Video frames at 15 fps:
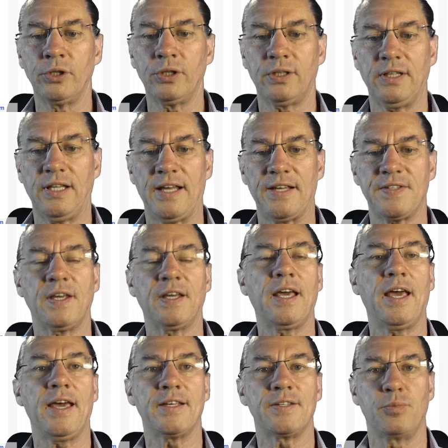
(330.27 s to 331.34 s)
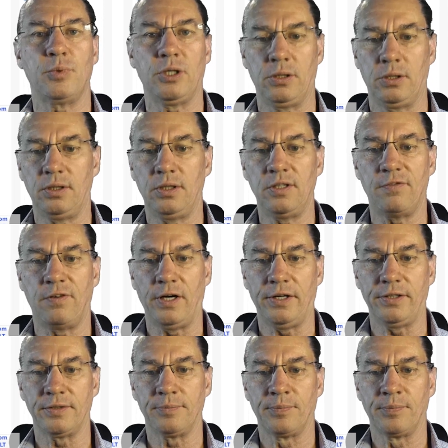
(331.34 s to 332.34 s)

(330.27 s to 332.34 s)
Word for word: nothing has been defined.